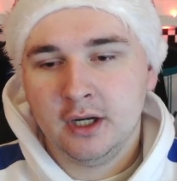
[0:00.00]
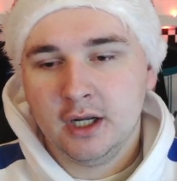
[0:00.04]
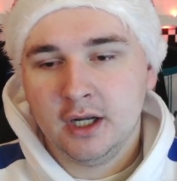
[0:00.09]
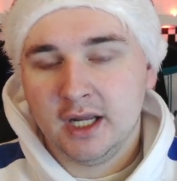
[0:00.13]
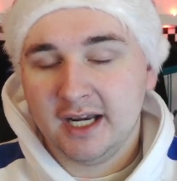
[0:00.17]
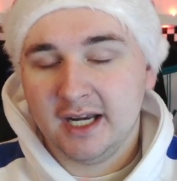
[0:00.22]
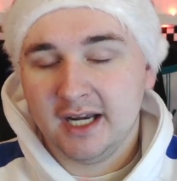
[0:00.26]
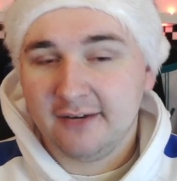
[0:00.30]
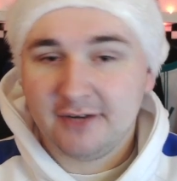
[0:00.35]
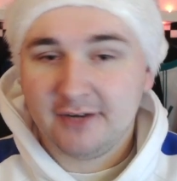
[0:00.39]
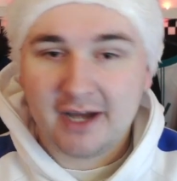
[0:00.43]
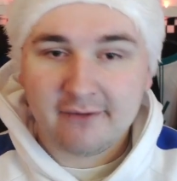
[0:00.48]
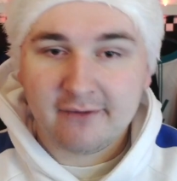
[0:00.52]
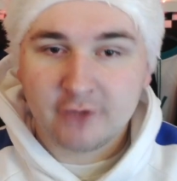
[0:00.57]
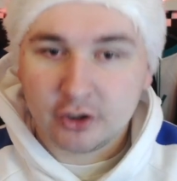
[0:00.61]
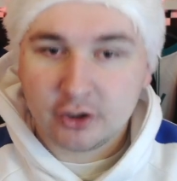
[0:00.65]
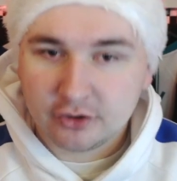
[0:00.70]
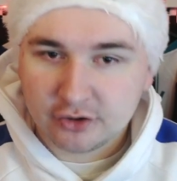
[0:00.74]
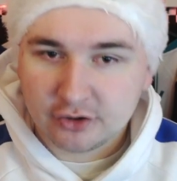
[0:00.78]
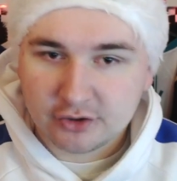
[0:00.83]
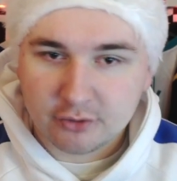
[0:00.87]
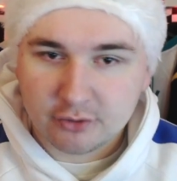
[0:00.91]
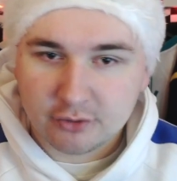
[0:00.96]
And if you have not
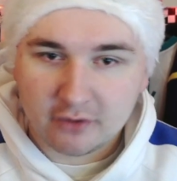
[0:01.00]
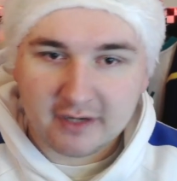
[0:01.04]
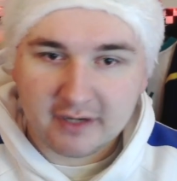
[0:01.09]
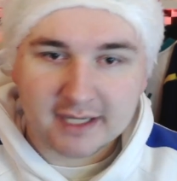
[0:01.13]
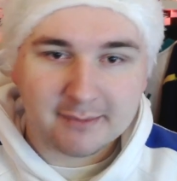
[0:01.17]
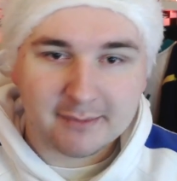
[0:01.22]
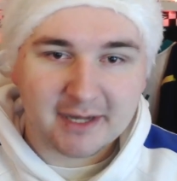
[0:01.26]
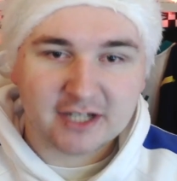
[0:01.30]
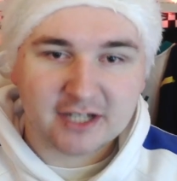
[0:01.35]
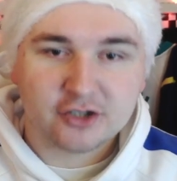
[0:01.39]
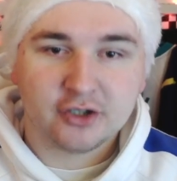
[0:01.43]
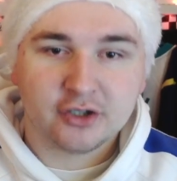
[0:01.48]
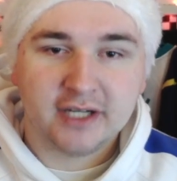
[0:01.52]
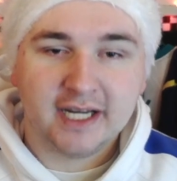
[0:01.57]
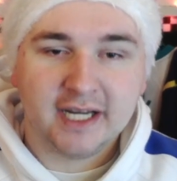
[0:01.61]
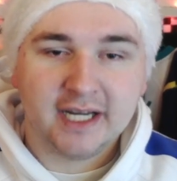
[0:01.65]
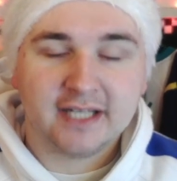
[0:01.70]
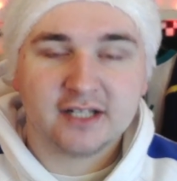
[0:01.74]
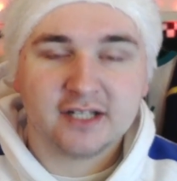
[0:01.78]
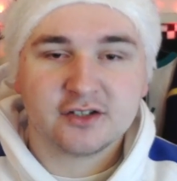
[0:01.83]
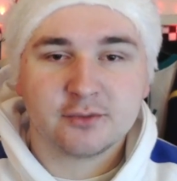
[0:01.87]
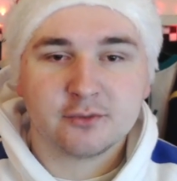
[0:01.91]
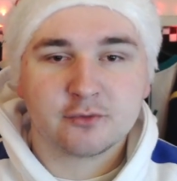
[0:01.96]
done so already, make sure you hit
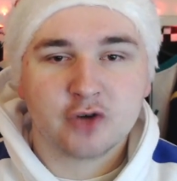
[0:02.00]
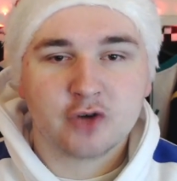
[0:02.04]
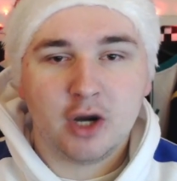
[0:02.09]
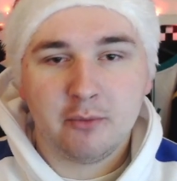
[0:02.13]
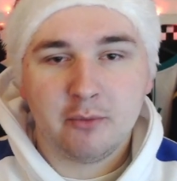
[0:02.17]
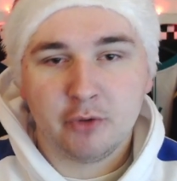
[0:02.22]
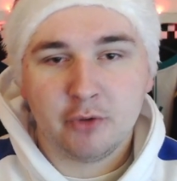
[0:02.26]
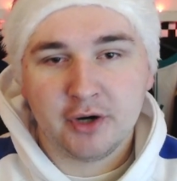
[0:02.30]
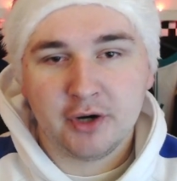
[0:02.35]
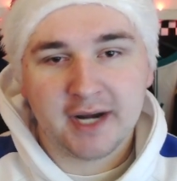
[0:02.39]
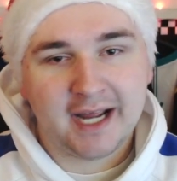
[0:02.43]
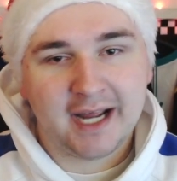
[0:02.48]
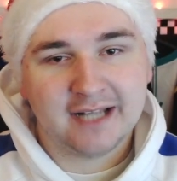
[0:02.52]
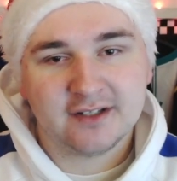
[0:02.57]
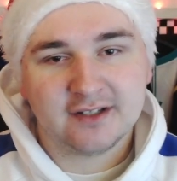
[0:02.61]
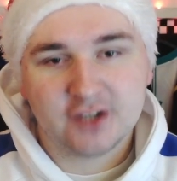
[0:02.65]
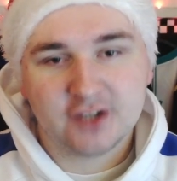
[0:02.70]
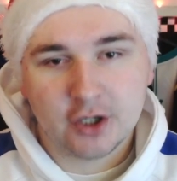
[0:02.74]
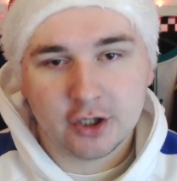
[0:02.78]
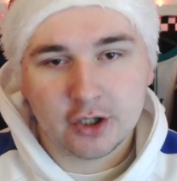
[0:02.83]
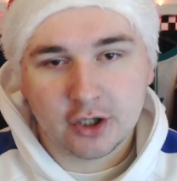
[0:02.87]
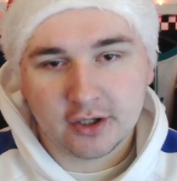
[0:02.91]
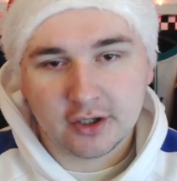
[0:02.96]
that subscribe button and
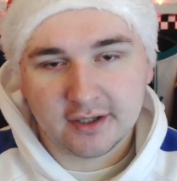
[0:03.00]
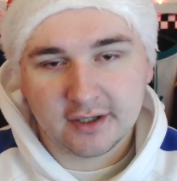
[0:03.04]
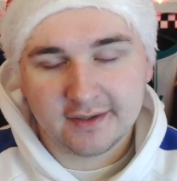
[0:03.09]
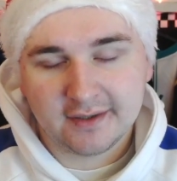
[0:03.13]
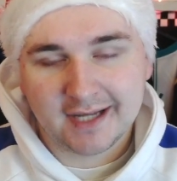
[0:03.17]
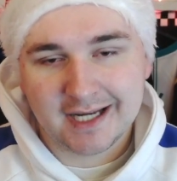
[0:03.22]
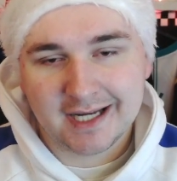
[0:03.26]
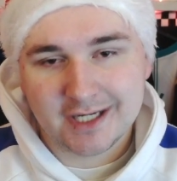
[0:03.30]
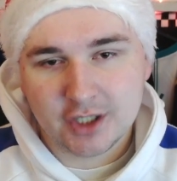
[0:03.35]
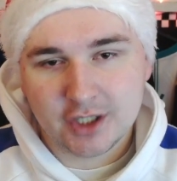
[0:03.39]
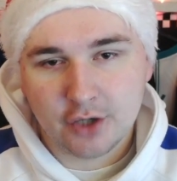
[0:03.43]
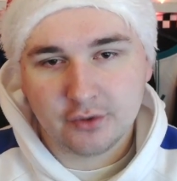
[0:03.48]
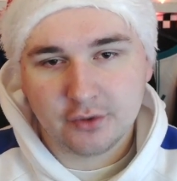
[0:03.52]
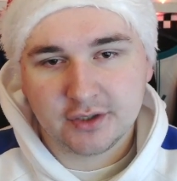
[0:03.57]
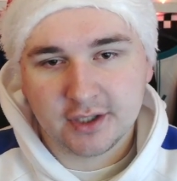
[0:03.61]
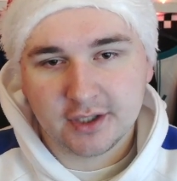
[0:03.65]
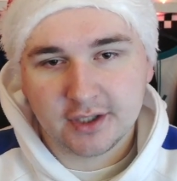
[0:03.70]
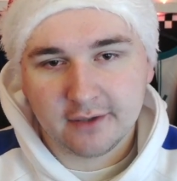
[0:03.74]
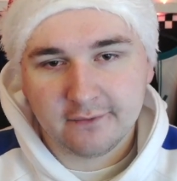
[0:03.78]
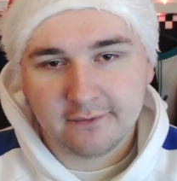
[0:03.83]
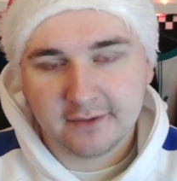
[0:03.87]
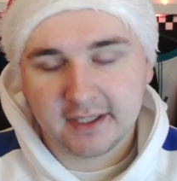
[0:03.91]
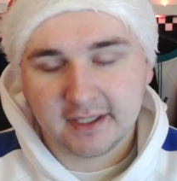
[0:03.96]
turn on that
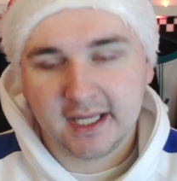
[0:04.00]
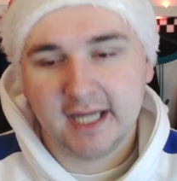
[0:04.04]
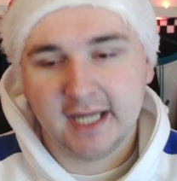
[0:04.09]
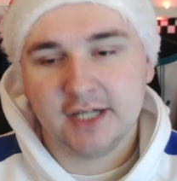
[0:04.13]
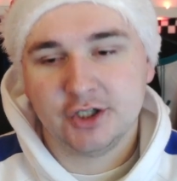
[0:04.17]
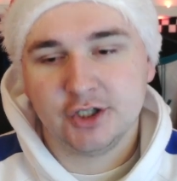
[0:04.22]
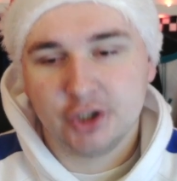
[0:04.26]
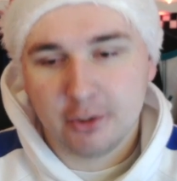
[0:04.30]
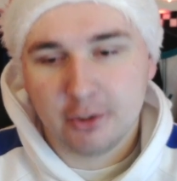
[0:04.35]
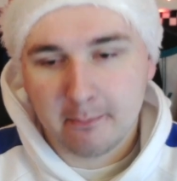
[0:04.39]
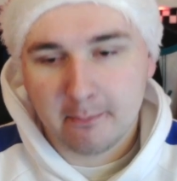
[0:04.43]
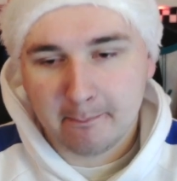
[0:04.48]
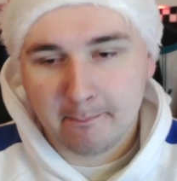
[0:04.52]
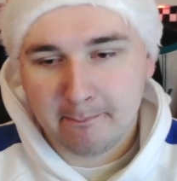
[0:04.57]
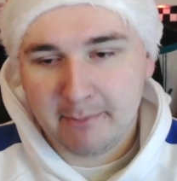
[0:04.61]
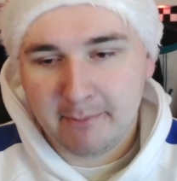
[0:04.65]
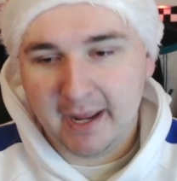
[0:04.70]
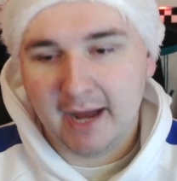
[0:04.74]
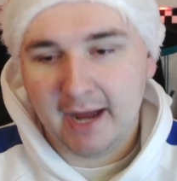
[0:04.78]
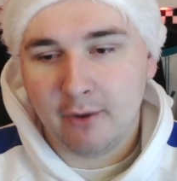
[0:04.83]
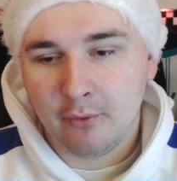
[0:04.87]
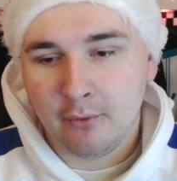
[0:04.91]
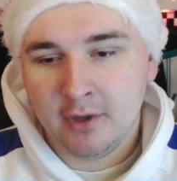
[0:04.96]
notification
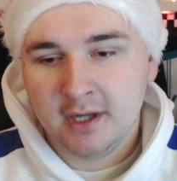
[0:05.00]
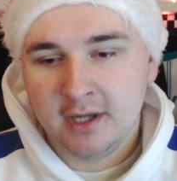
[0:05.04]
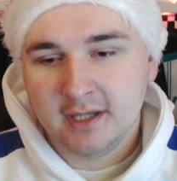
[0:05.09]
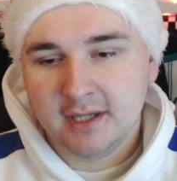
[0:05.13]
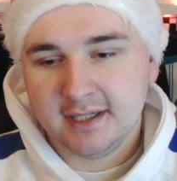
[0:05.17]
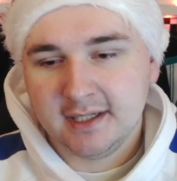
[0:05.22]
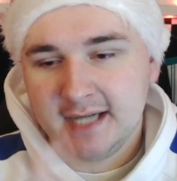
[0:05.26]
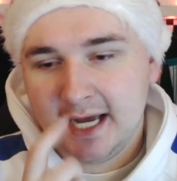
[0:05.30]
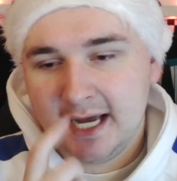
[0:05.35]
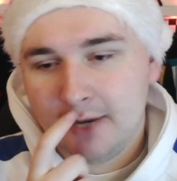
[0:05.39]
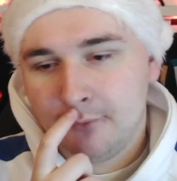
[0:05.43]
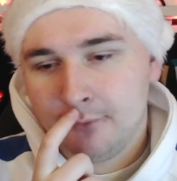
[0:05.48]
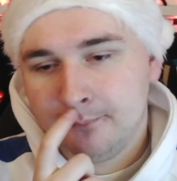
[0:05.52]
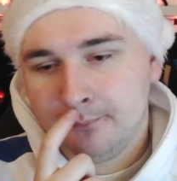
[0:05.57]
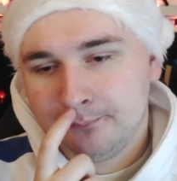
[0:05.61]
bell. Now,